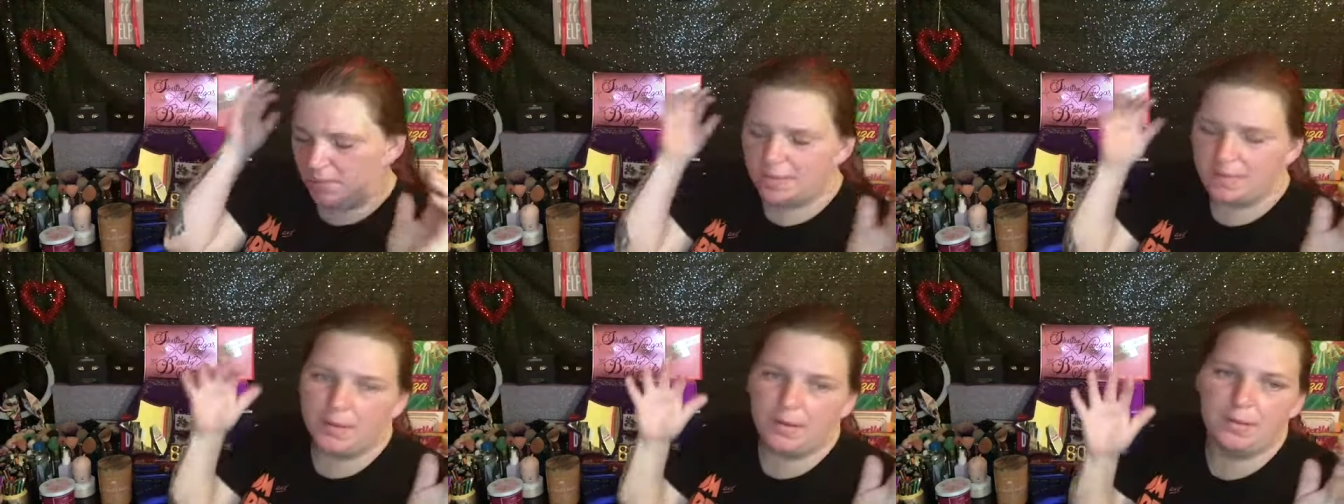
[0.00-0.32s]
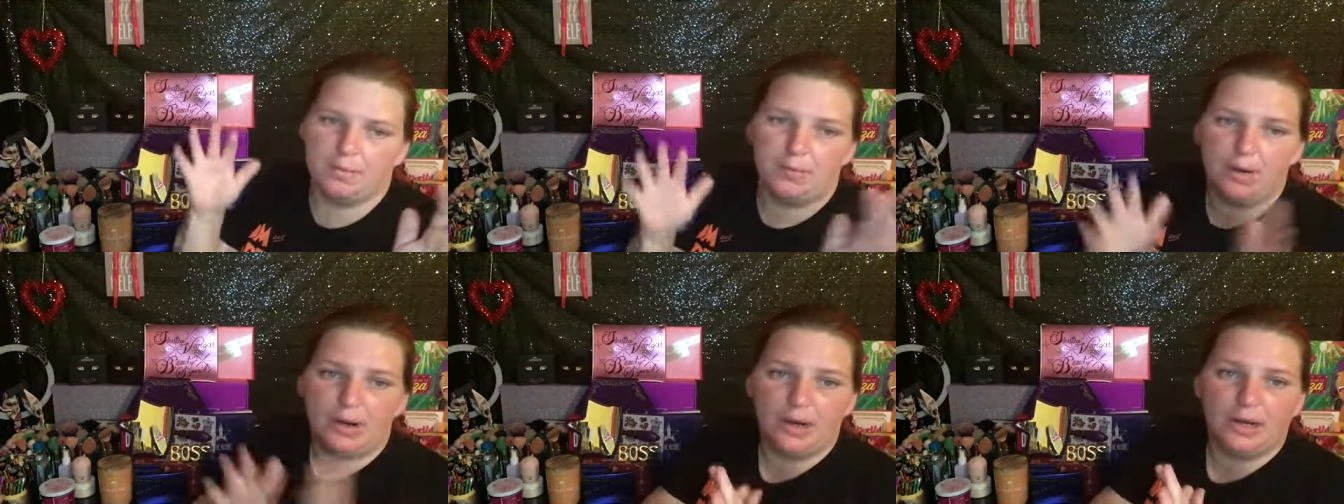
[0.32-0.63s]
being
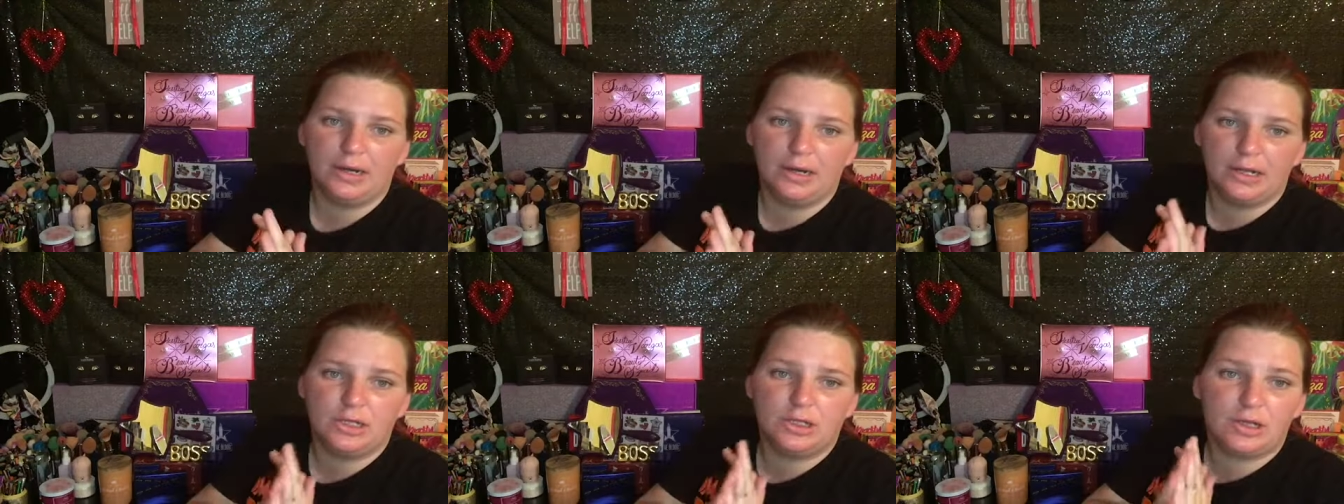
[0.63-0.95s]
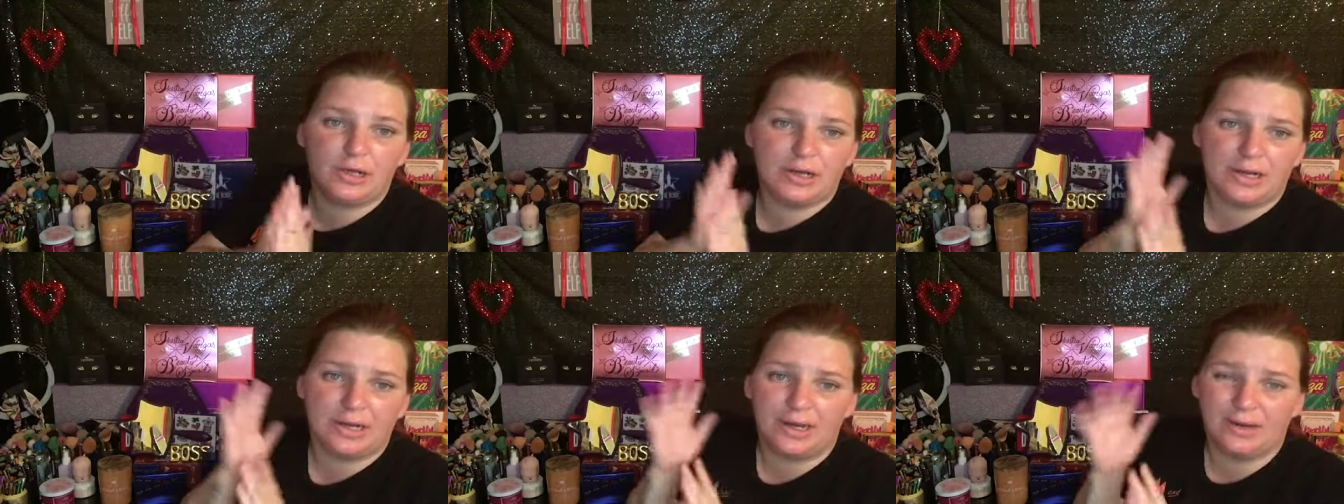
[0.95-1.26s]
pregnant,
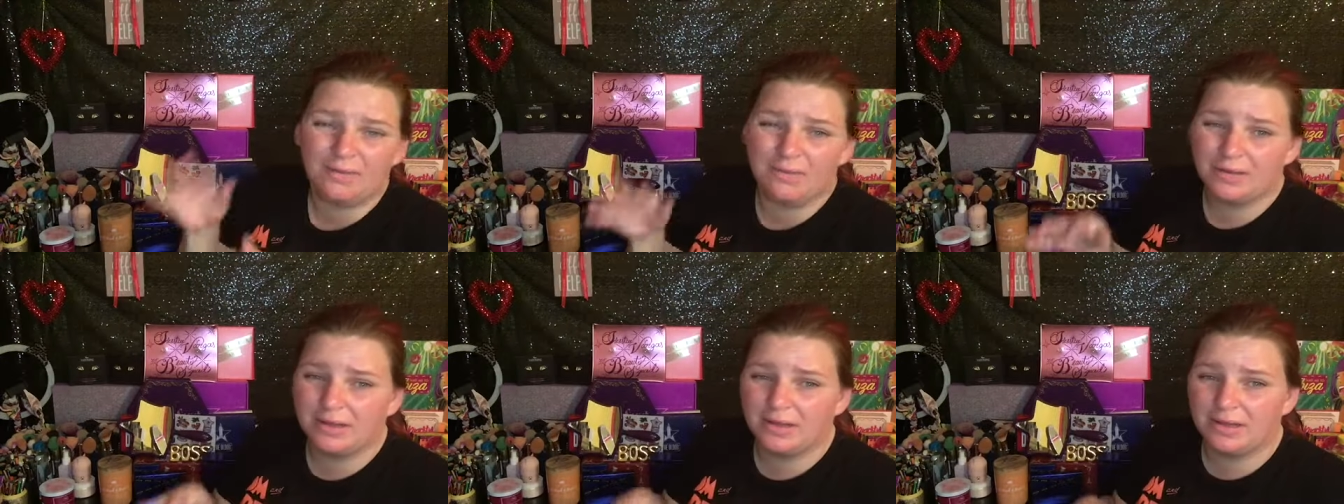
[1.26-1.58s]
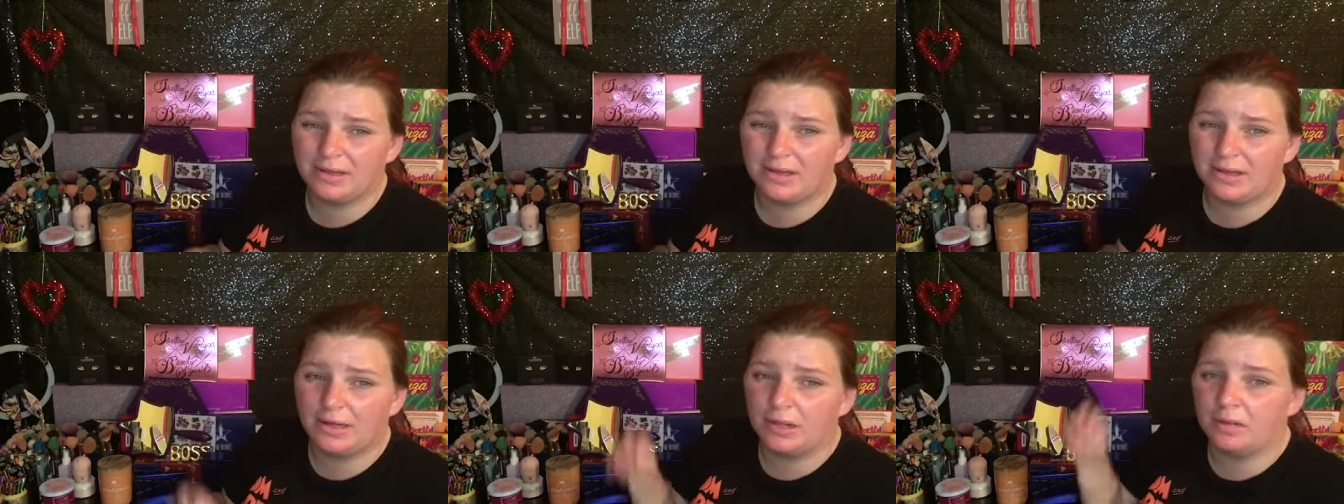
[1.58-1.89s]
trying to get everything
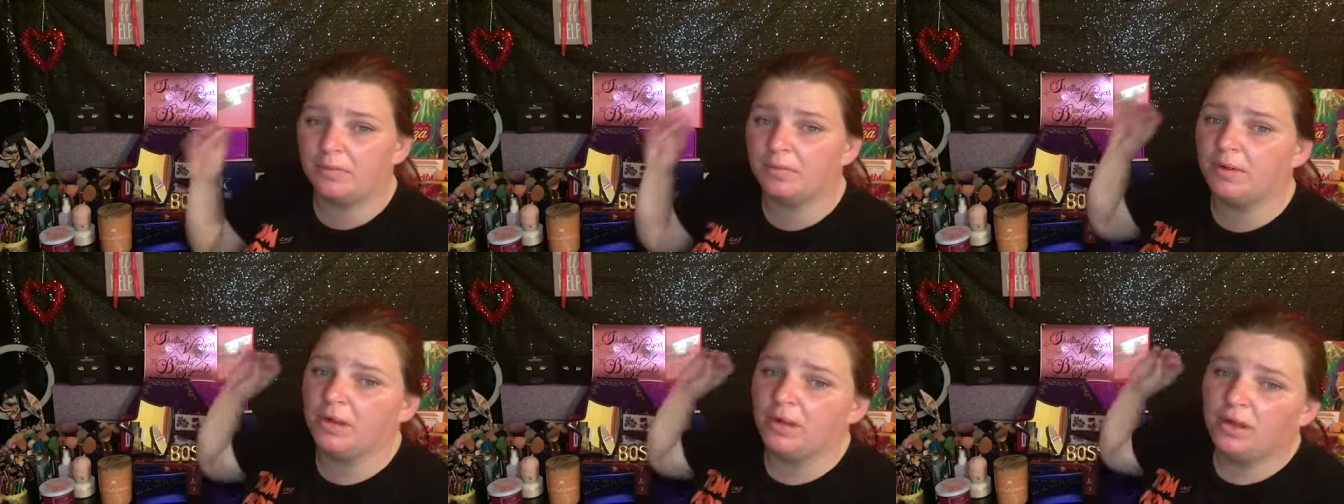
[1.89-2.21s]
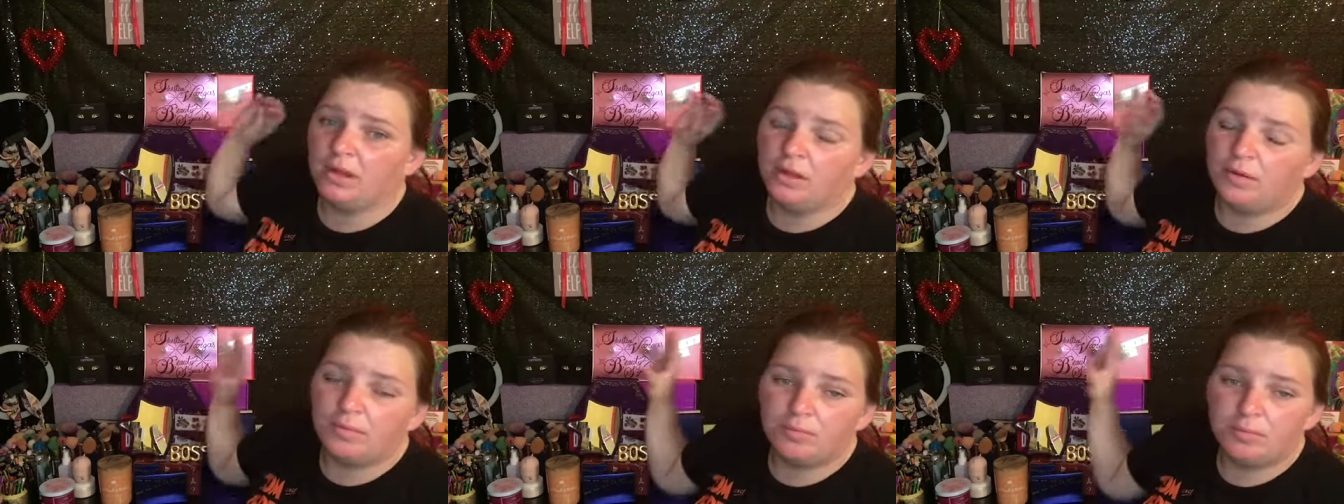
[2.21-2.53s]
set up,
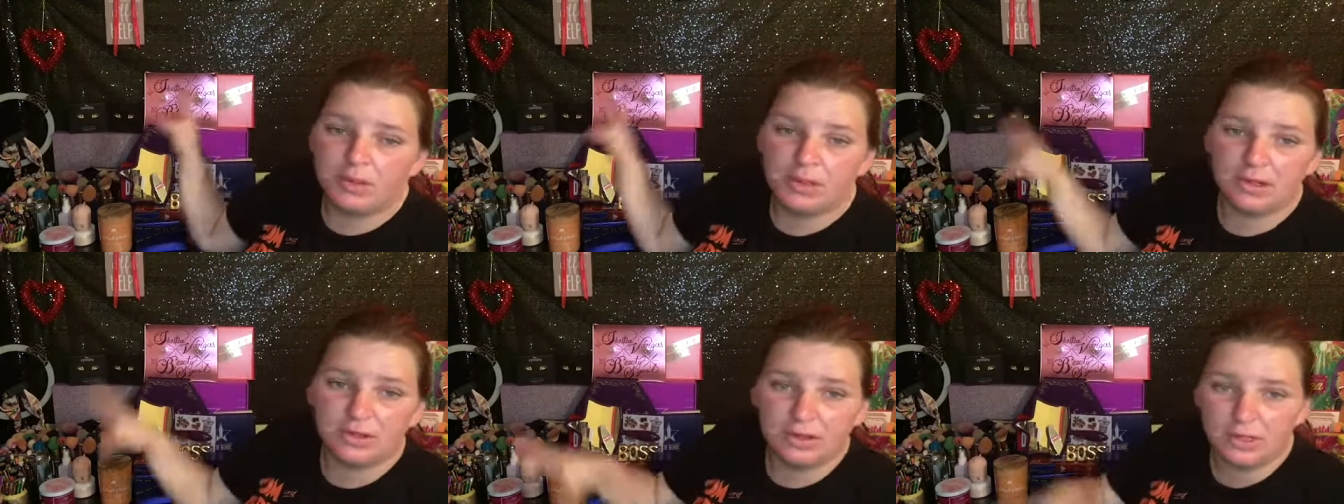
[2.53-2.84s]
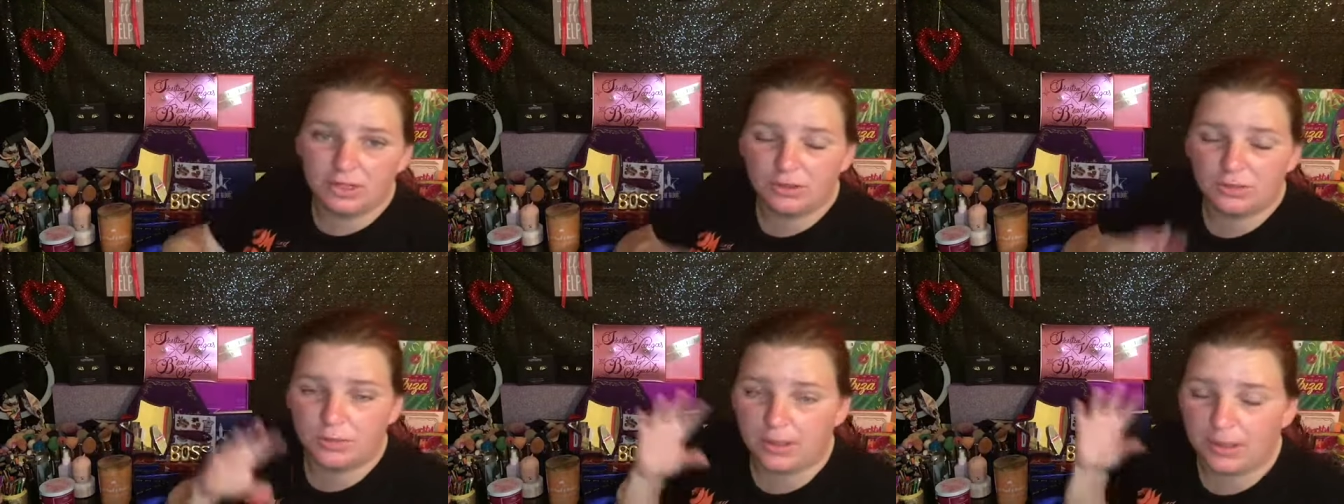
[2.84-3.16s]
me
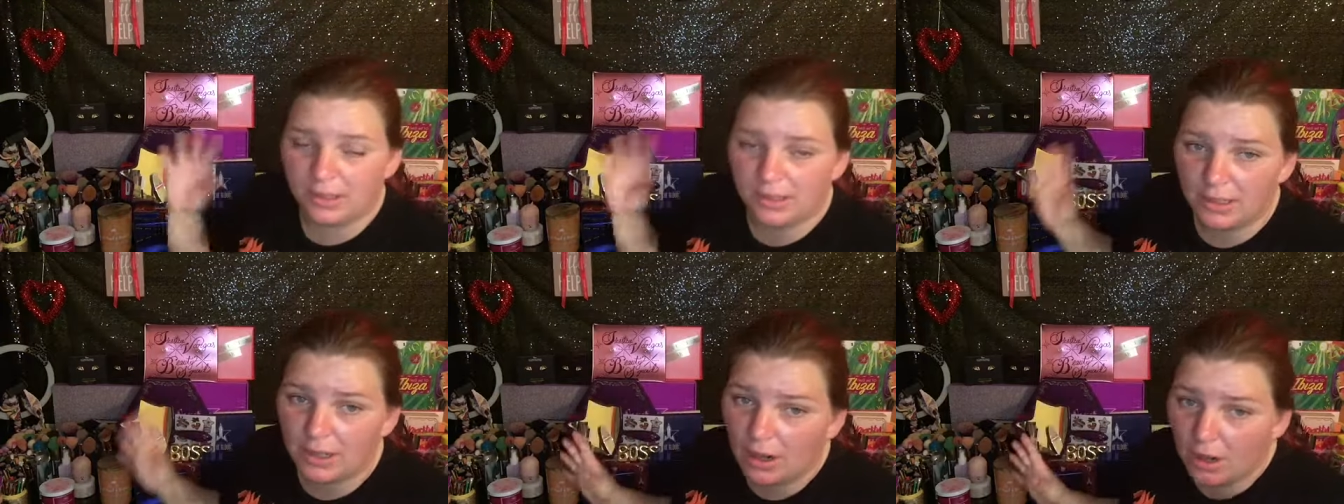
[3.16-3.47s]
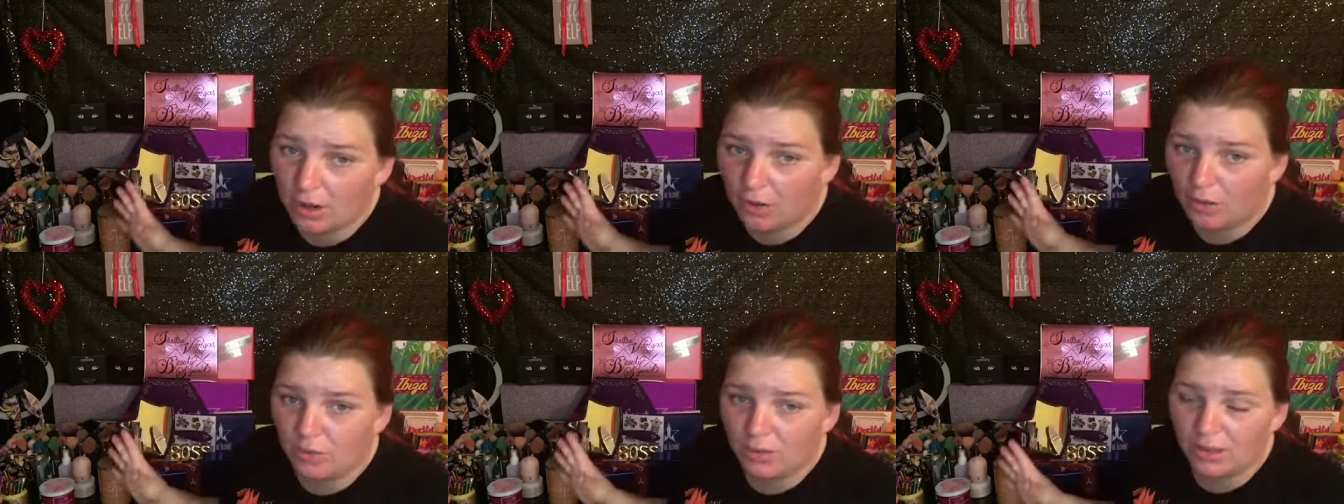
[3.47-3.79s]
situating
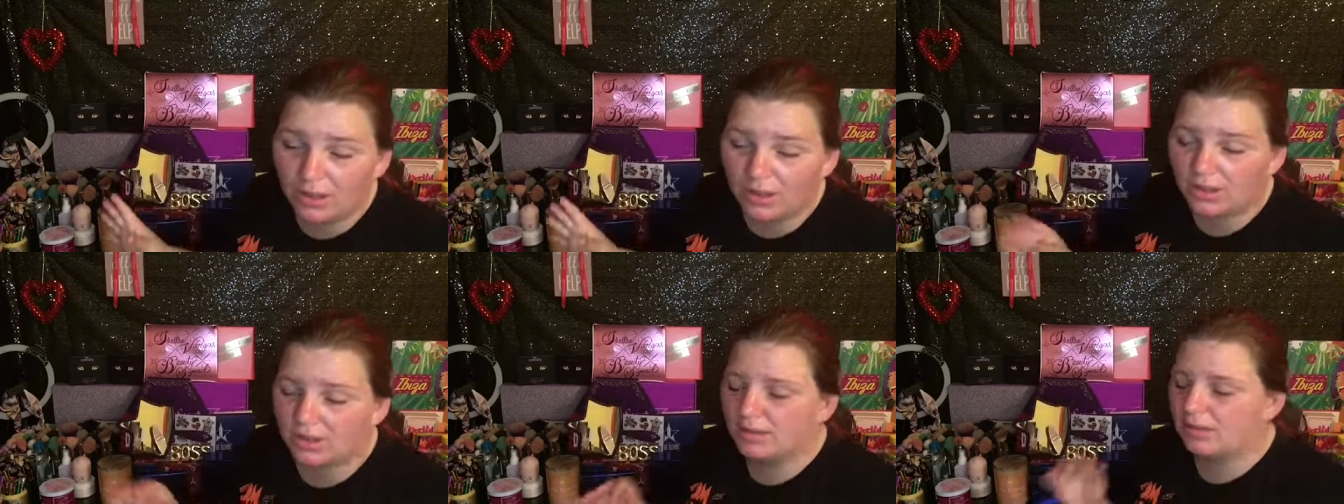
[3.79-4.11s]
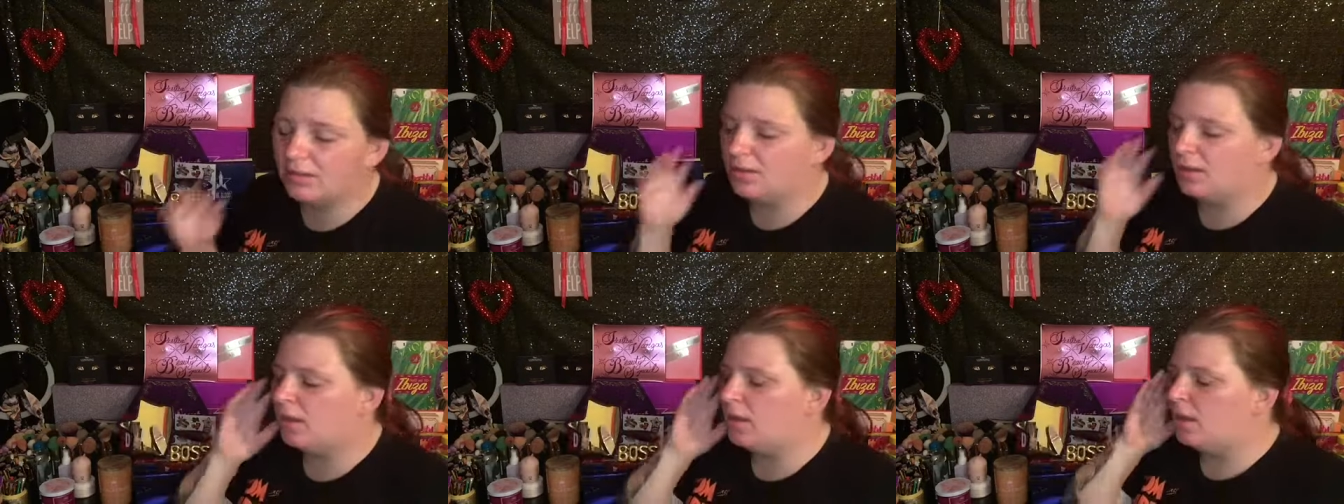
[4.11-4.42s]
all this,